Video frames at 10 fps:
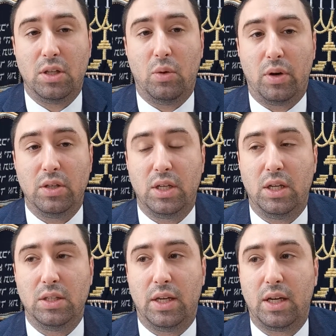we're going to see in a
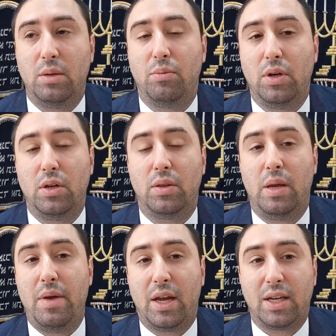second, but they
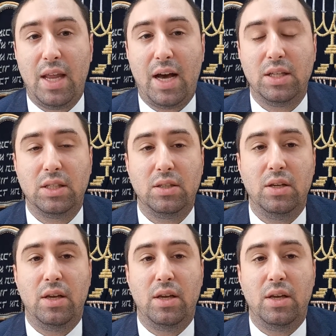made a knas,